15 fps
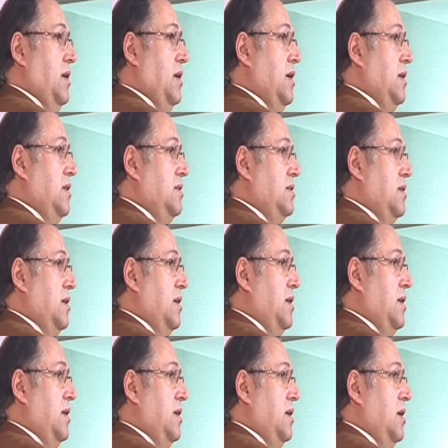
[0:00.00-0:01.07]
And
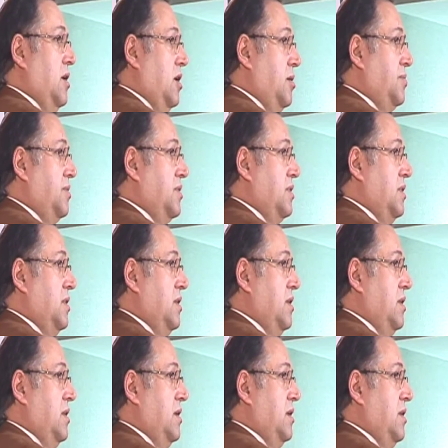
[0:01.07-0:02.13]
uh, it helps
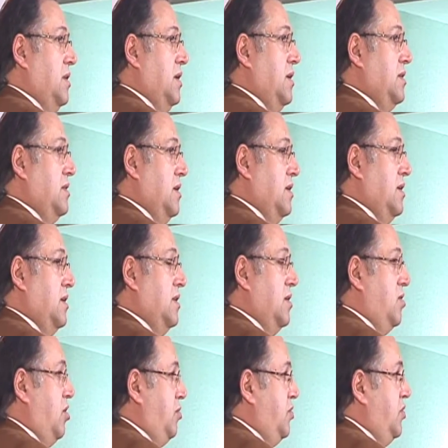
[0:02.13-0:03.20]
the city and the
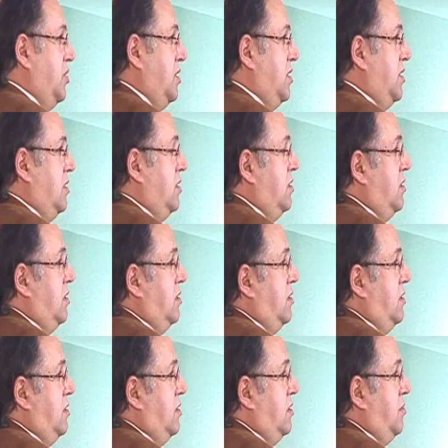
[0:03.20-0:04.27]
community
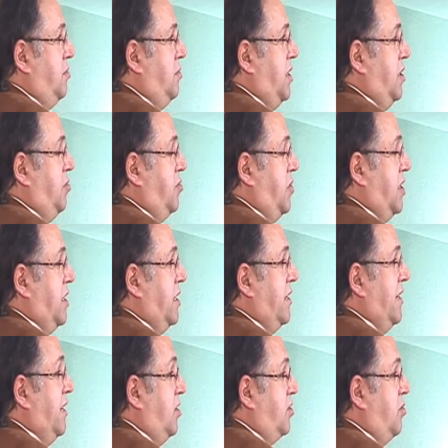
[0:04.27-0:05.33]
by bringing
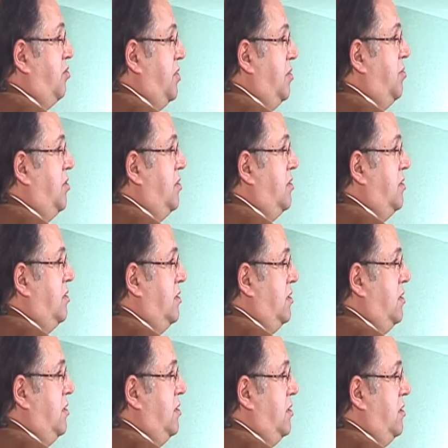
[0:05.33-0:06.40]
a lot of people
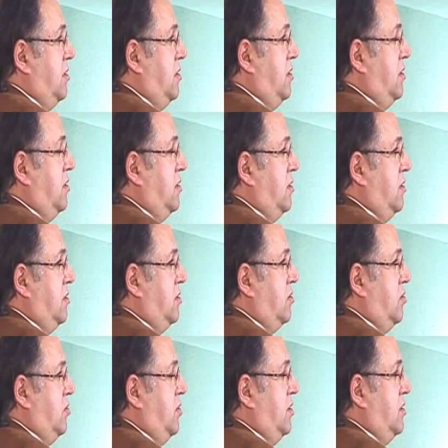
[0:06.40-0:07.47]

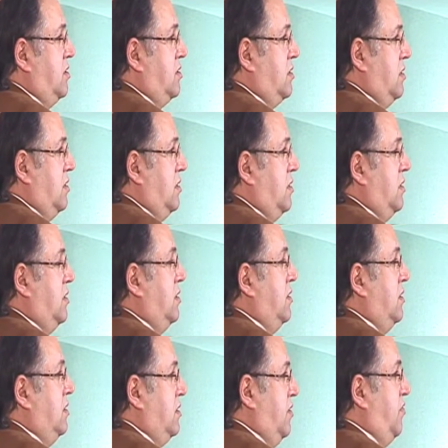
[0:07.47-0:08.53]
to this
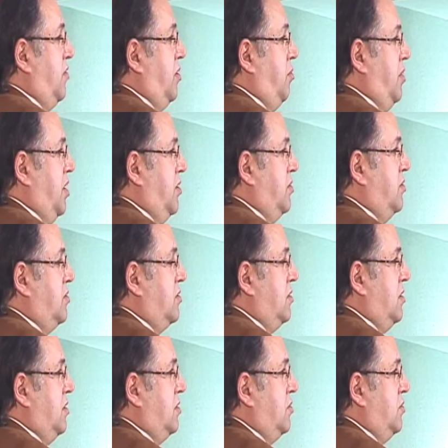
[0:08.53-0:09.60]
different menus
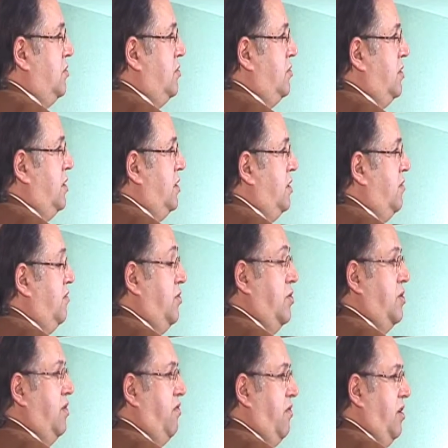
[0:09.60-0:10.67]
uh, to uh, view
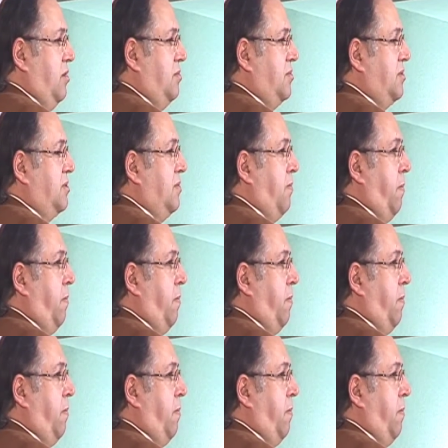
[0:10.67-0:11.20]
the films.